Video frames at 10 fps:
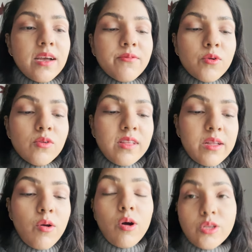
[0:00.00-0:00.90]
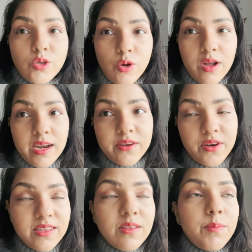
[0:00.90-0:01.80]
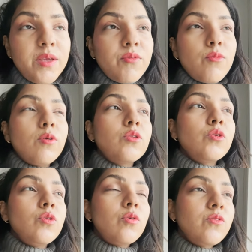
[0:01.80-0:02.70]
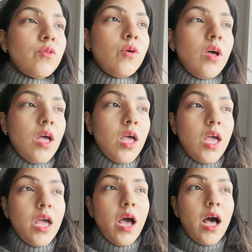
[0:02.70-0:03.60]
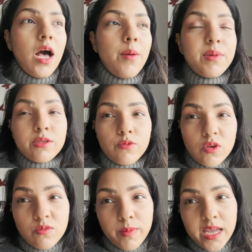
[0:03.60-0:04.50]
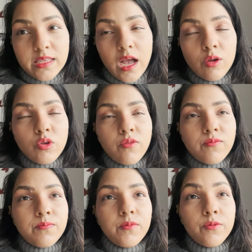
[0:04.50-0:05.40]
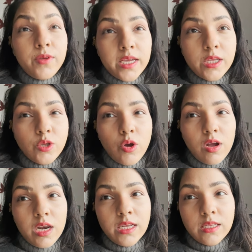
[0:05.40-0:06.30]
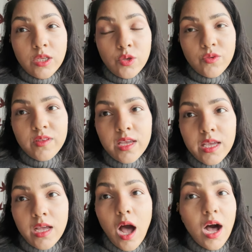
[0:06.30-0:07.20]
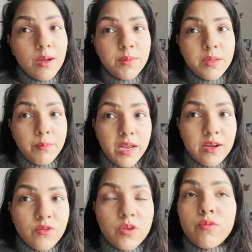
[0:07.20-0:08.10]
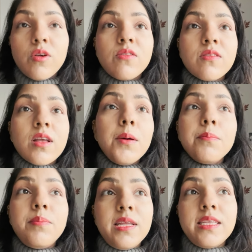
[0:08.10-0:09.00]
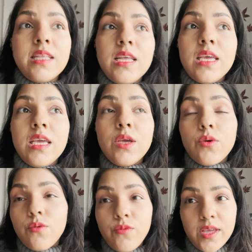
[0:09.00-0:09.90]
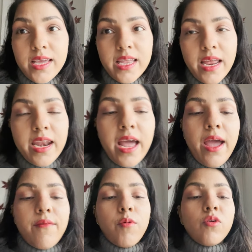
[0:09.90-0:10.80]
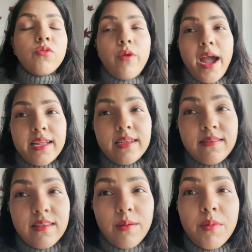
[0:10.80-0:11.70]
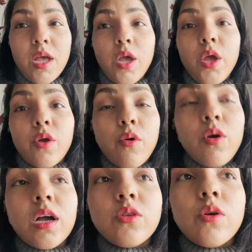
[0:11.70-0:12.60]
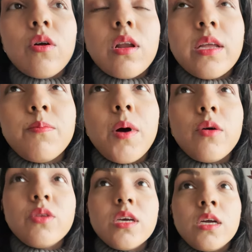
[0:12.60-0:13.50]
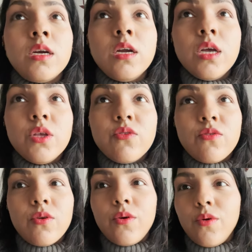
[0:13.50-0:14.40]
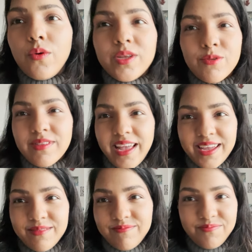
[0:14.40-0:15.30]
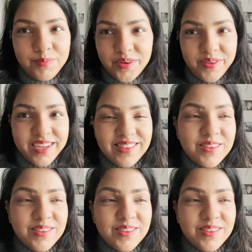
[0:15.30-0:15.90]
Of course, that hot chocolate recipe, if you want to know, so it was made out of vegan chocolate using almond milk. So it was completely vegan, and I have also added some cocoa chocolate powder, so it was like perfect.